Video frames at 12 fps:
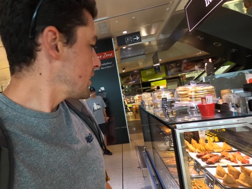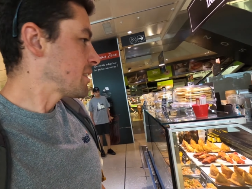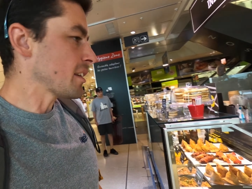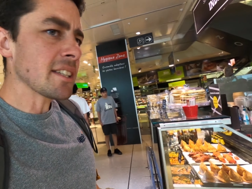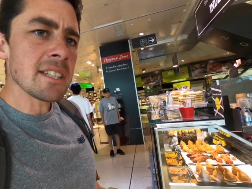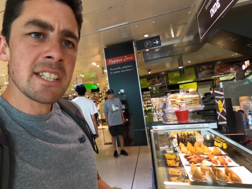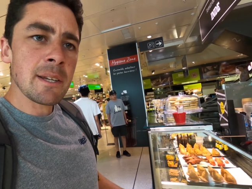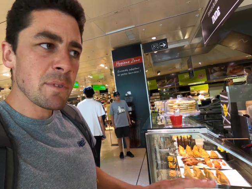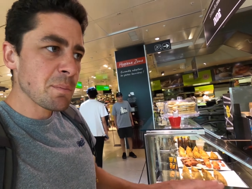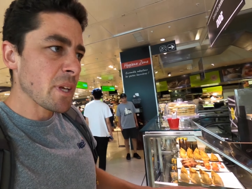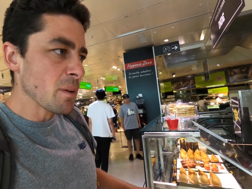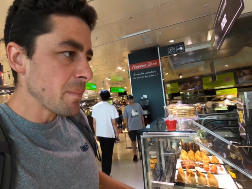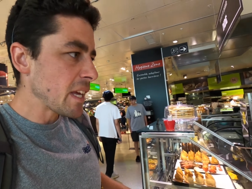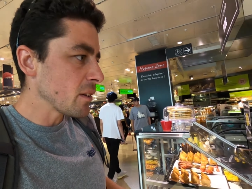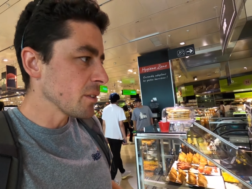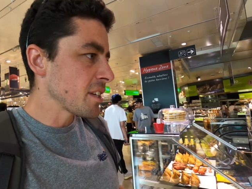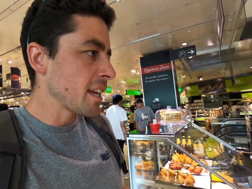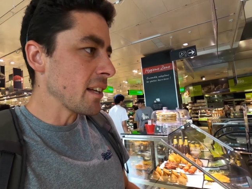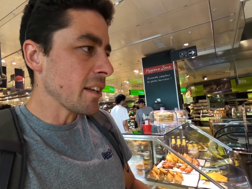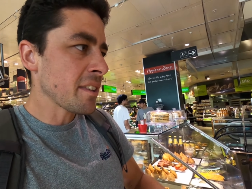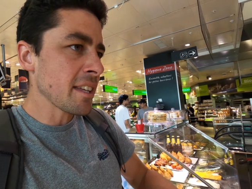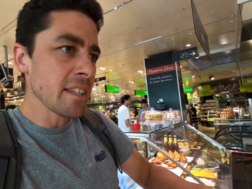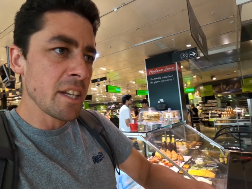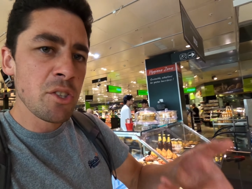it doesn't seem to be a meal deal, I
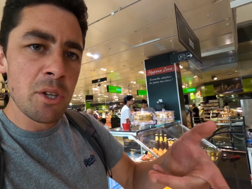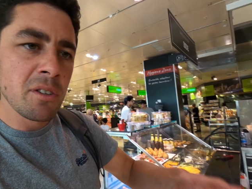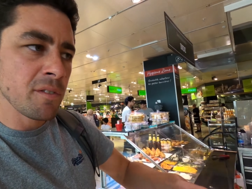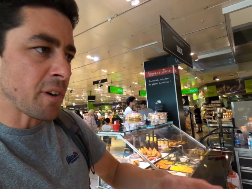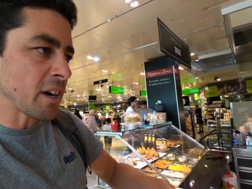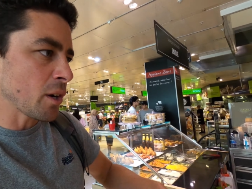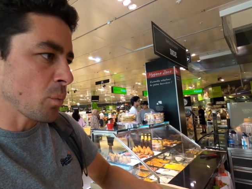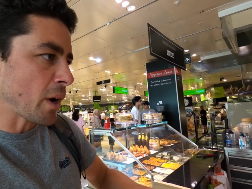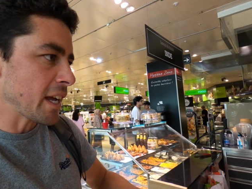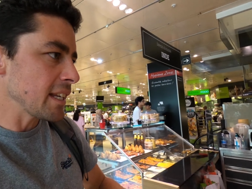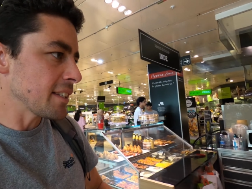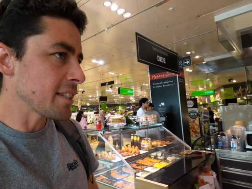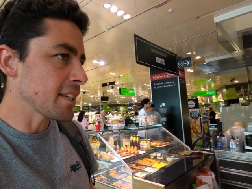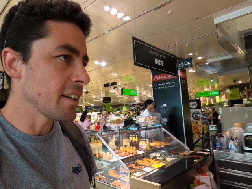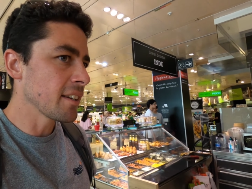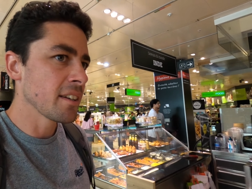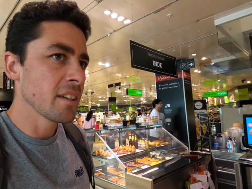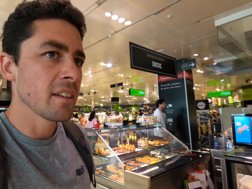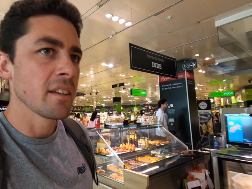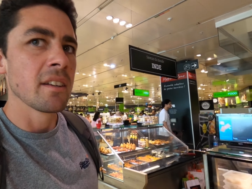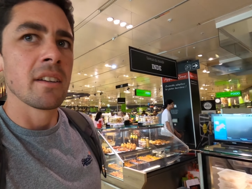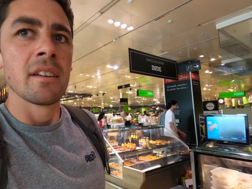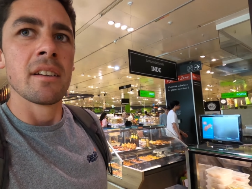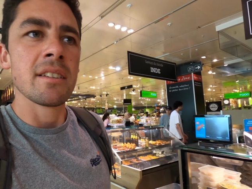think they do it via weight.
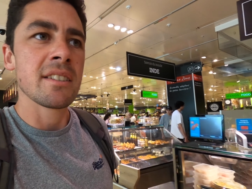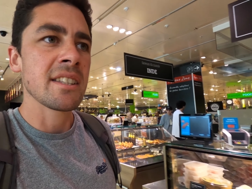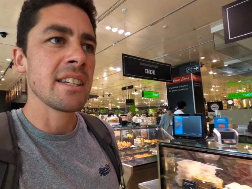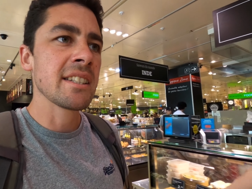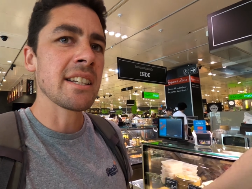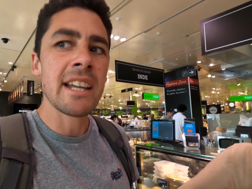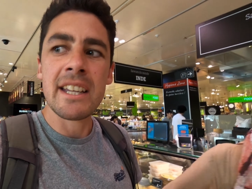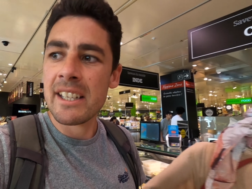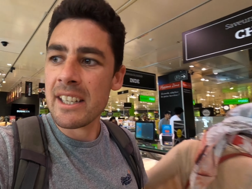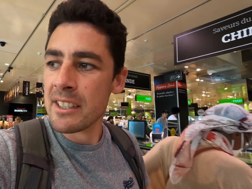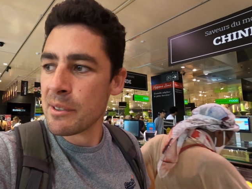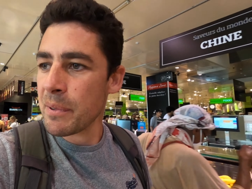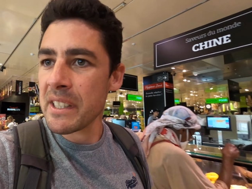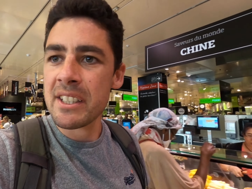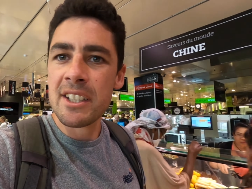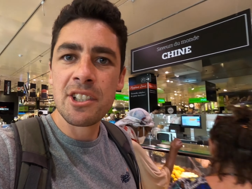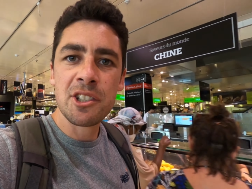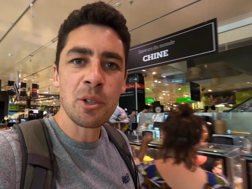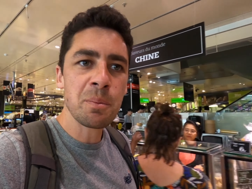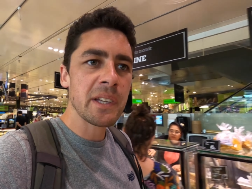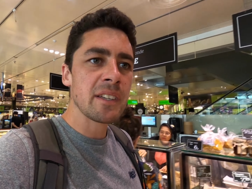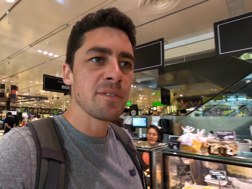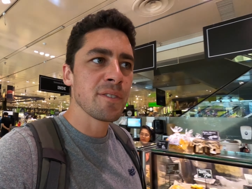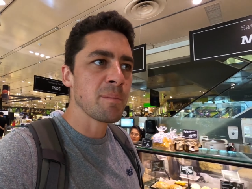There's these ladies busy
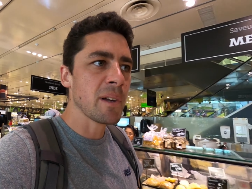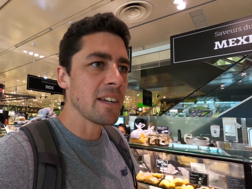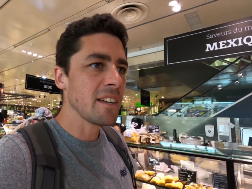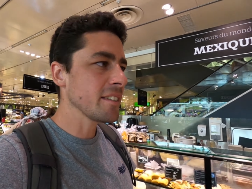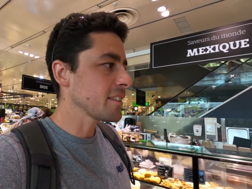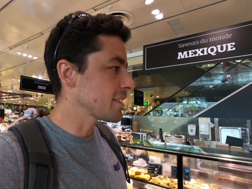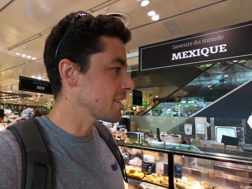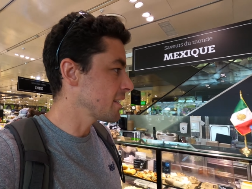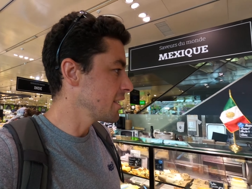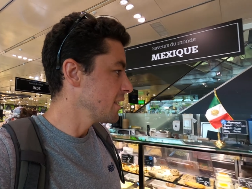shopping for plants.